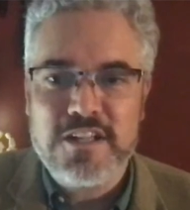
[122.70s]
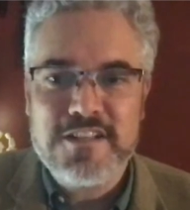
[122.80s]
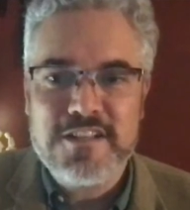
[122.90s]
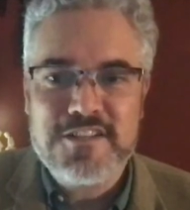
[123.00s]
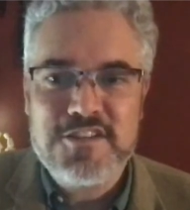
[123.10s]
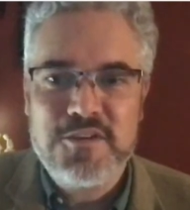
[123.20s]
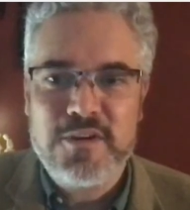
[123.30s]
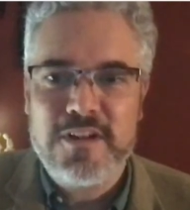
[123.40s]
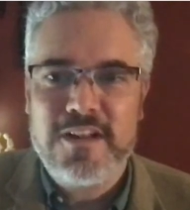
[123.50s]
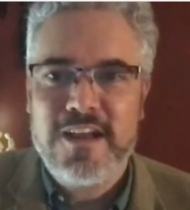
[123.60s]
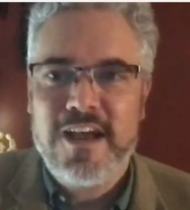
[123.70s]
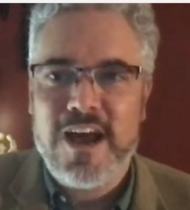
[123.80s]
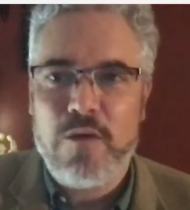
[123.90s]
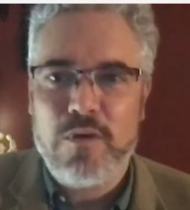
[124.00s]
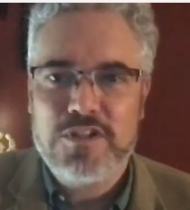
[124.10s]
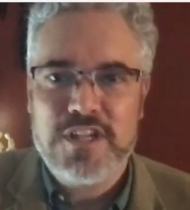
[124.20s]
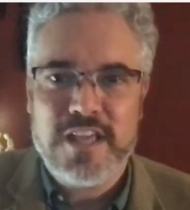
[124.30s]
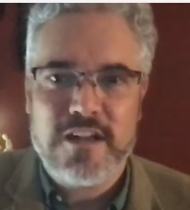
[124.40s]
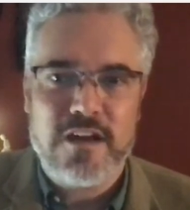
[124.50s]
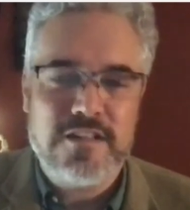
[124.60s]
to listen to it. I want you to
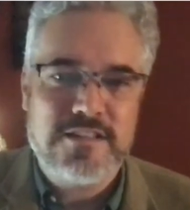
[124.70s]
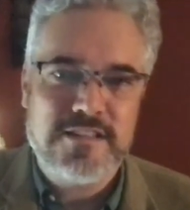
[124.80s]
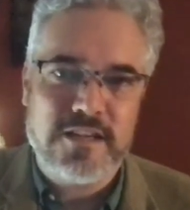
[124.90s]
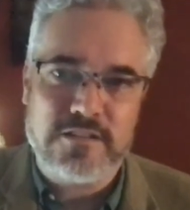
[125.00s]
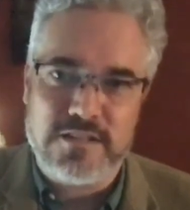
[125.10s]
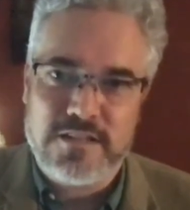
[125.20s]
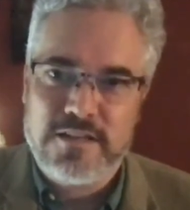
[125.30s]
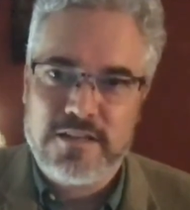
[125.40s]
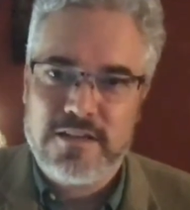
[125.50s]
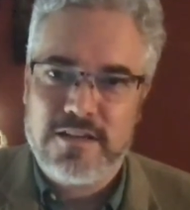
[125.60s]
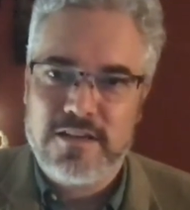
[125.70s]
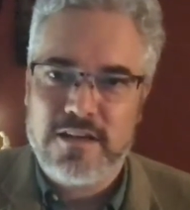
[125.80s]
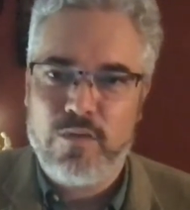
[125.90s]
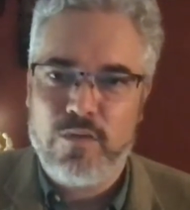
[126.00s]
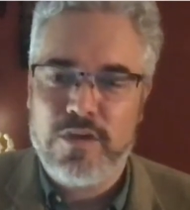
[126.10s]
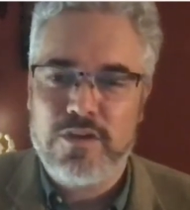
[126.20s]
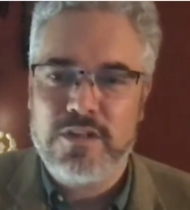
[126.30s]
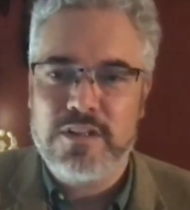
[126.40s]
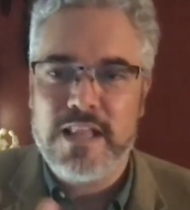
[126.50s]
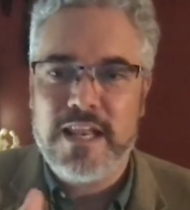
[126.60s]
get unsettled. I want you to
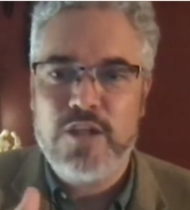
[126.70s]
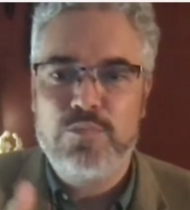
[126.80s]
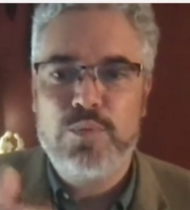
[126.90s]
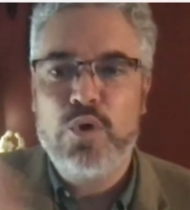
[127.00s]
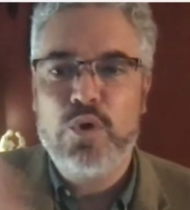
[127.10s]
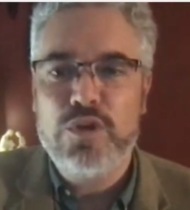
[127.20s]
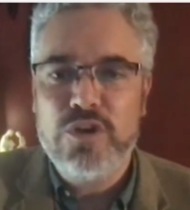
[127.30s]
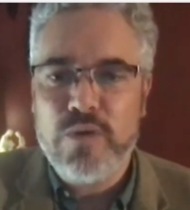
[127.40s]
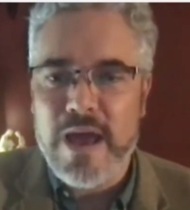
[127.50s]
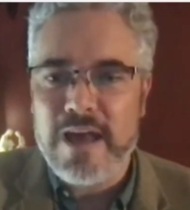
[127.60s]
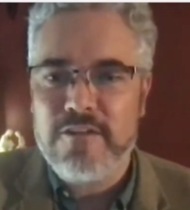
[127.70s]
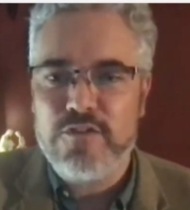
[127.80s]
let it pull you out of